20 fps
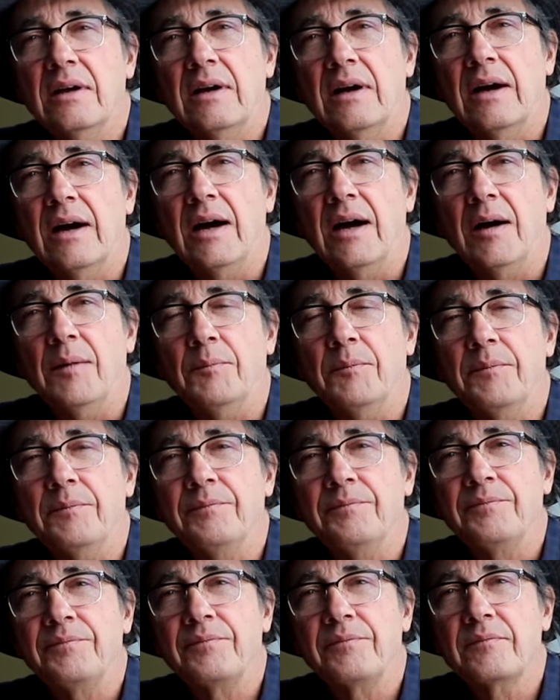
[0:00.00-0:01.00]

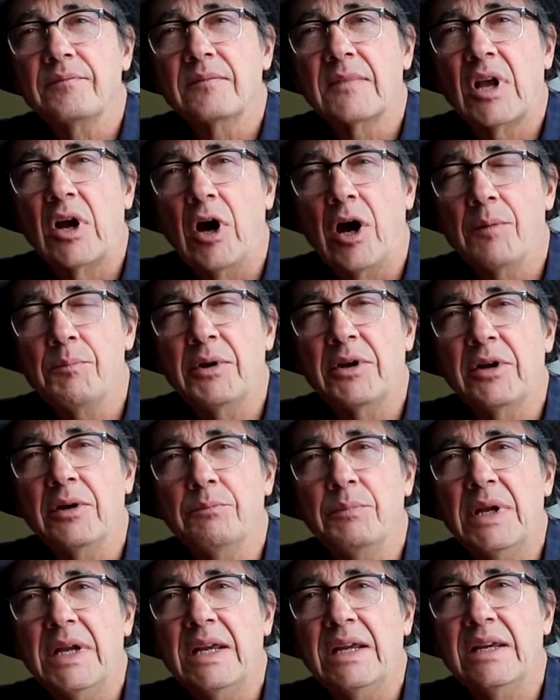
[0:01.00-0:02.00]
Um, carpenter
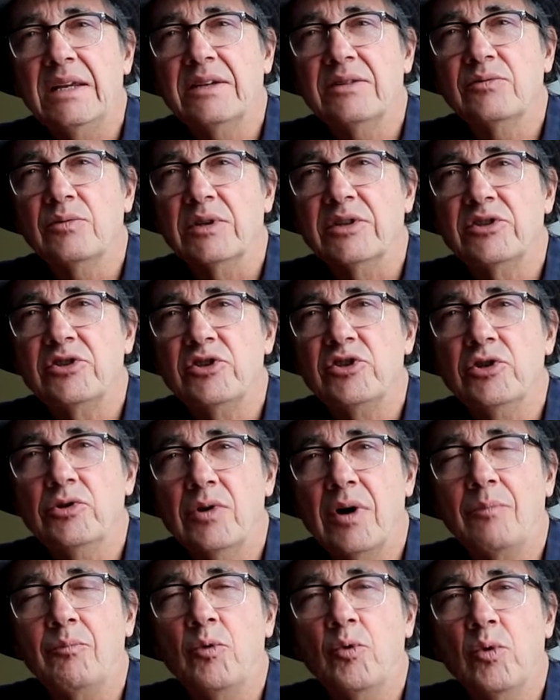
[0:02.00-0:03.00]
bees, which
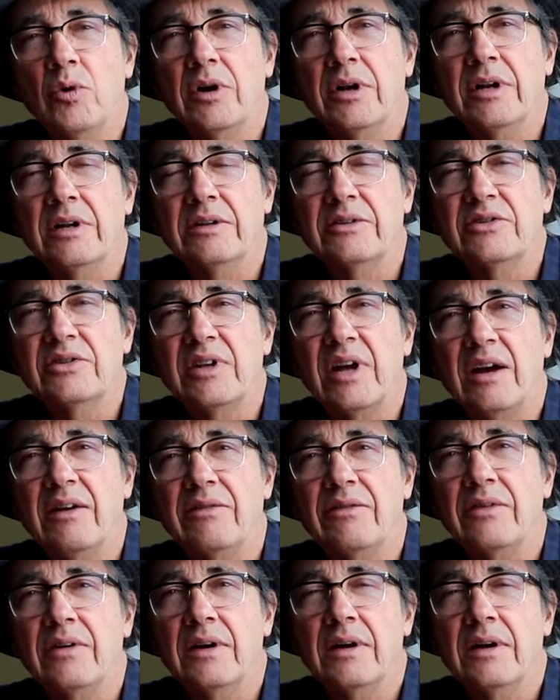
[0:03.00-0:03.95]
chew up wood and stuff.